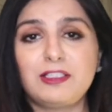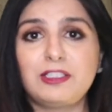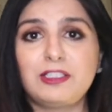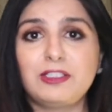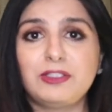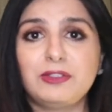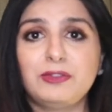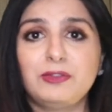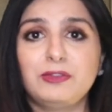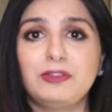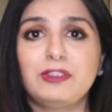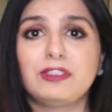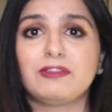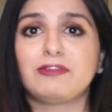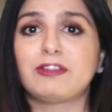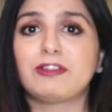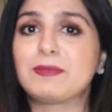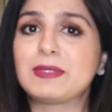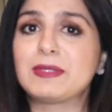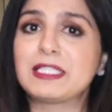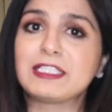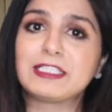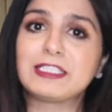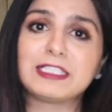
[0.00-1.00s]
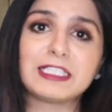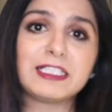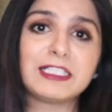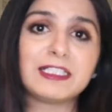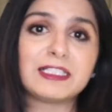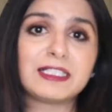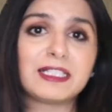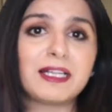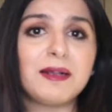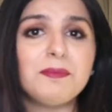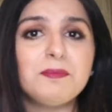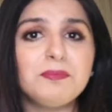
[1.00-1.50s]
to the
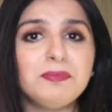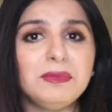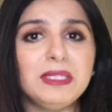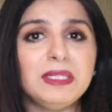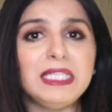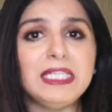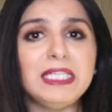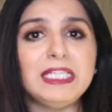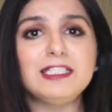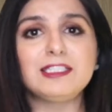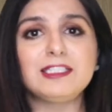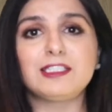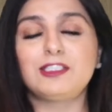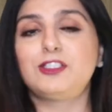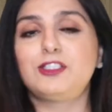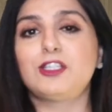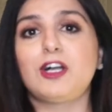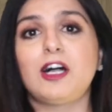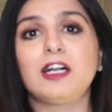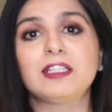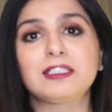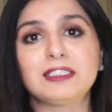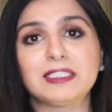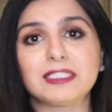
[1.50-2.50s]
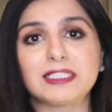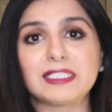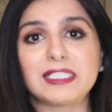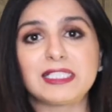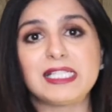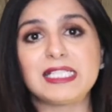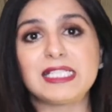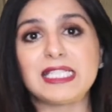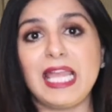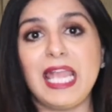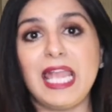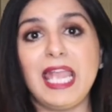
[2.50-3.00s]
pharmaceutical companies,
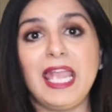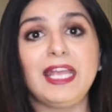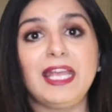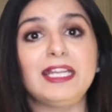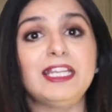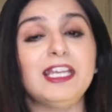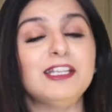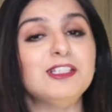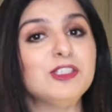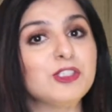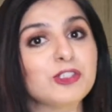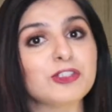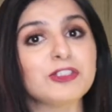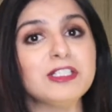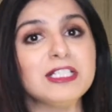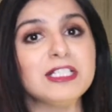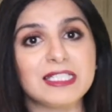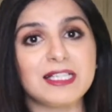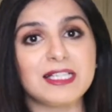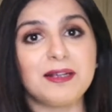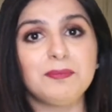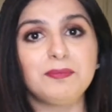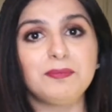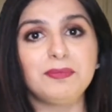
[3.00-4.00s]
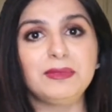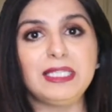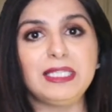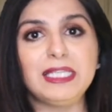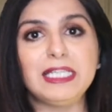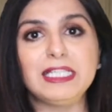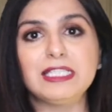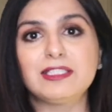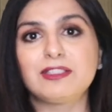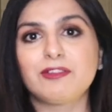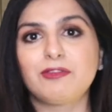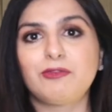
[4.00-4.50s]
doctors, and insurance
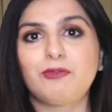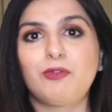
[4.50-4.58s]
companies